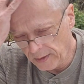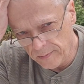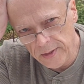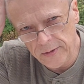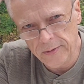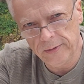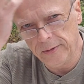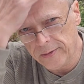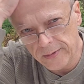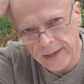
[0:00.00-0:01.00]
I mean, you
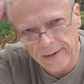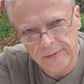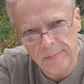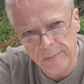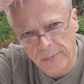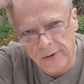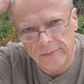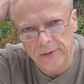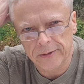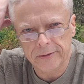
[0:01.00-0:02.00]
don't have to be
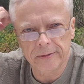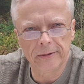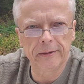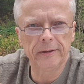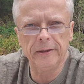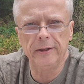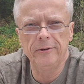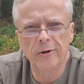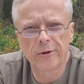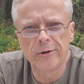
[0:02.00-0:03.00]
perfect in
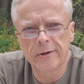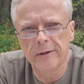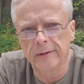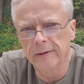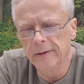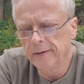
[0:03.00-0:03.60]
your cooking.